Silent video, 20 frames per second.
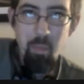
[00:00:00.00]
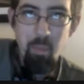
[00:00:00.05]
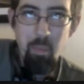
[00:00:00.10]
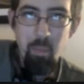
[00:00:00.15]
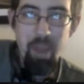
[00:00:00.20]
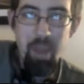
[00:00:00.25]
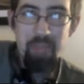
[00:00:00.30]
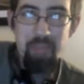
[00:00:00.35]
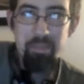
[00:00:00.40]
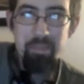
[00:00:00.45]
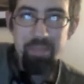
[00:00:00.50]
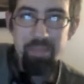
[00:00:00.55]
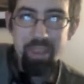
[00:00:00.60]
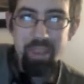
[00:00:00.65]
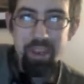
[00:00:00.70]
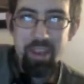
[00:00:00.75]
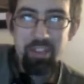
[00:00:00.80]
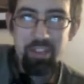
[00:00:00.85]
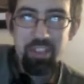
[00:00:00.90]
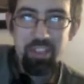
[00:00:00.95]
But
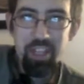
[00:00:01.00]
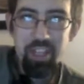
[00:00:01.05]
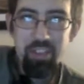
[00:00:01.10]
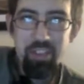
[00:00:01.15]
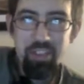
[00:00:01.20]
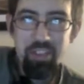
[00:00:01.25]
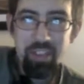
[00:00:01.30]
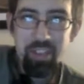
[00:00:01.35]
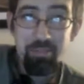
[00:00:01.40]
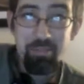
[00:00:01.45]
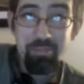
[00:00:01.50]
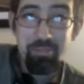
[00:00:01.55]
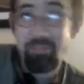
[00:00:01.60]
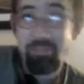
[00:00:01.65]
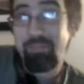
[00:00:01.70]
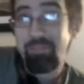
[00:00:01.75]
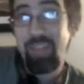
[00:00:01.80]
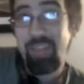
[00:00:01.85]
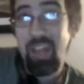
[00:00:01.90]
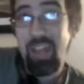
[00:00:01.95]
here's the other thing.
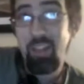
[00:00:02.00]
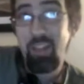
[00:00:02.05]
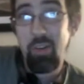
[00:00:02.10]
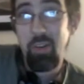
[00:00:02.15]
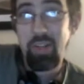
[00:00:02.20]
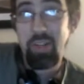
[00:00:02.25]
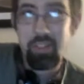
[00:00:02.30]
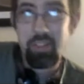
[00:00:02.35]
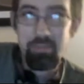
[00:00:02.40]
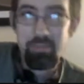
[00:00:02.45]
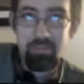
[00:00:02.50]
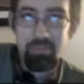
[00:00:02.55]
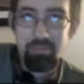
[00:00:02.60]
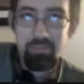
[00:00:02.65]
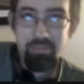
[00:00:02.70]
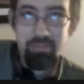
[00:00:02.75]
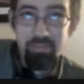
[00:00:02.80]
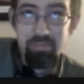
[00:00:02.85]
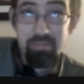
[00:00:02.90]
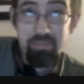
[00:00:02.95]
I'm not a lawyer.
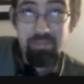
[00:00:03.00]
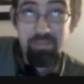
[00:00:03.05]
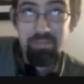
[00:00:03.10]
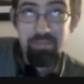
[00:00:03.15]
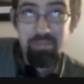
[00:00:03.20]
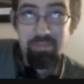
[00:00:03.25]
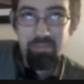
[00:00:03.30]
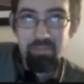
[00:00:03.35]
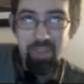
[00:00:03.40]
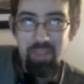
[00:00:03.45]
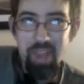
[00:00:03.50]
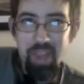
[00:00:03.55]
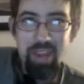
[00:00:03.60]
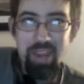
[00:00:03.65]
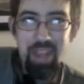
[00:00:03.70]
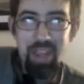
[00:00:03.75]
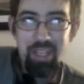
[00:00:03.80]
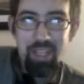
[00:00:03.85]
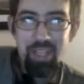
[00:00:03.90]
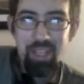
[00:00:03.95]
And
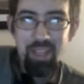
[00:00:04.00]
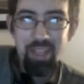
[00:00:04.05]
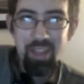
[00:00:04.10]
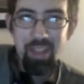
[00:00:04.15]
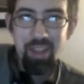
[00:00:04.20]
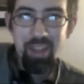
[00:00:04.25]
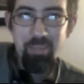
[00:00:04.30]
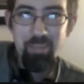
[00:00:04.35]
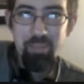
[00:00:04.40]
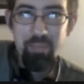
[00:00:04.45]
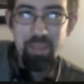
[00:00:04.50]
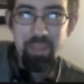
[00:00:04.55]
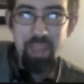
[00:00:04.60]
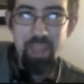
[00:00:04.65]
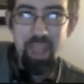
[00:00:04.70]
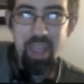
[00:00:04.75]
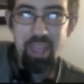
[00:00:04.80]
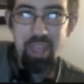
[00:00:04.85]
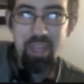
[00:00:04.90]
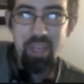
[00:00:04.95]
technically,
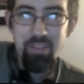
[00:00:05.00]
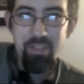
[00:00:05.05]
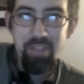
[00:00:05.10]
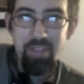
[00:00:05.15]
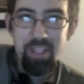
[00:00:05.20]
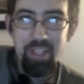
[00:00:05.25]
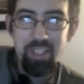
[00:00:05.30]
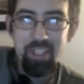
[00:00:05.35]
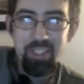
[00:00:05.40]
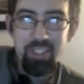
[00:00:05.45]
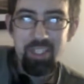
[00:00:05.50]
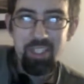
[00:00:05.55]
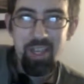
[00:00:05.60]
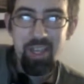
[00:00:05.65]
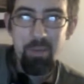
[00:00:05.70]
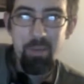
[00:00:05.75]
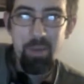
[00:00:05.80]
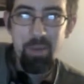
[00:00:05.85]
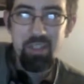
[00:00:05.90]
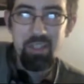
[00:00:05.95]
can't convict the
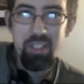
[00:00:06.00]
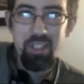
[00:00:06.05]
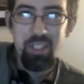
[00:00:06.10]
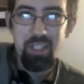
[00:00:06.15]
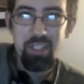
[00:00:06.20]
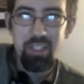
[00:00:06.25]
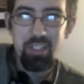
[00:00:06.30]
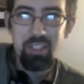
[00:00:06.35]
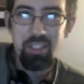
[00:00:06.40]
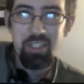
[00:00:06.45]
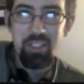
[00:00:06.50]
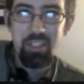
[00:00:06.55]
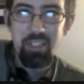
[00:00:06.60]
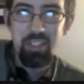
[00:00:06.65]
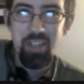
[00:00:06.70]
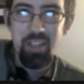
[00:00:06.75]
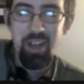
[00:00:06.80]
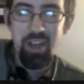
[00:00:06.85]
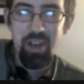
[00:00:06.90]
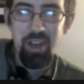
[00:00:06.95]
sitting president is
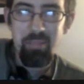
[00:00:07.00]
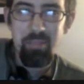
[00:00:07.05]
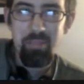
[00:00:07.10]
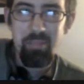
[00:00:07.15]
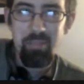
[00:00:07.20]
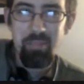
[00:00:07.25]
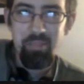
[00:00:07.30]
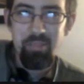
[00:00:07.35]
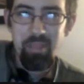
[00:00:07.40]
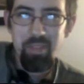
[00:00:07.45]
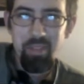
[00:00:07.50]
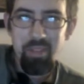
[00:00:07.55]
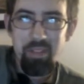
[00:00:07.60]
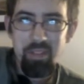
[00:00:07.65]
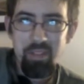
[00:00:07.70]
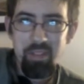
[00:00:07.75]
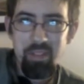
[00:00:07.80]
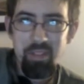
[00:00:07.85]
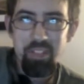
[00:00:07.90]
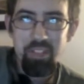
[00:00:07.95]
just
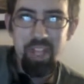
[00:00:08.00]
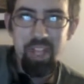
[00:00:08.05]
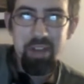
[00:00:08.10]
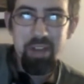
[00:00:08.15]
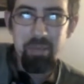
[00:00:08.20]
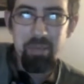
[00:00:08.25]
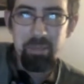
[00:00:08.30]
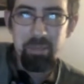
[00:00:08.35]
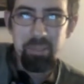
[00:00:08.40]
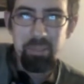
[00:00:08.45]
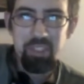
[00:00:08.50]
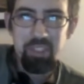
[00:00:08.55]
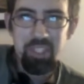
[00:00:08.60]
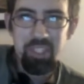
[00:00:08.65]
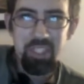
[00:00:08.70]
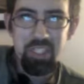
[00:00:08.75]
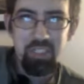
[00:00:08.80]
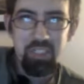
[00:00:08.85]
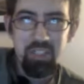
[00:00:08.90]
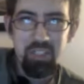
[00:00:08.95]
standard
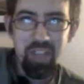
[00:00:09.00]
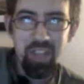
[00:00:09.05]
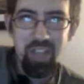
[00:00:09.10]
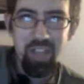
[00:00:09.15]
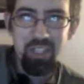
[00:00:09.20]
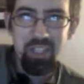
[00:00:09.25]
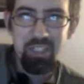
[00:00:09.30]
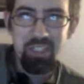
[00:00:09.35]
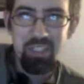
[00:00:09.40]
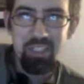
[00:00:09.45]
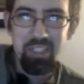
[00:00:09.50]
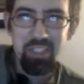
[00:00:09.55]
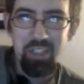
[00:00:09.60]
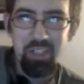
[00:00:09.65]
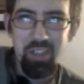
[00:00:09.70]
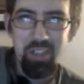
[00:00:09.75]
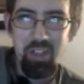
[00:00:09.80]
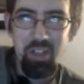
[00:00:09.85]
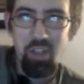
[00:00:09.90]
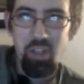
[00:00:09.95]
procedure, not
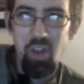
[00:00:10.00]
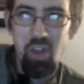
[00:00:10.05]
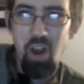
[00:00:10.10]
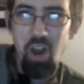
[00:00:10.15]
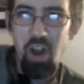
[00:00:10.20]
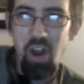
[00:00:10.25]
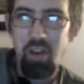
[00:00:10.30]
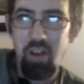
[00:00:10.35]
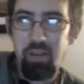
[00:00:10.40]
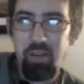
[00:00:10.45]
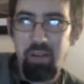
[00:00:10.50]
necessarily law.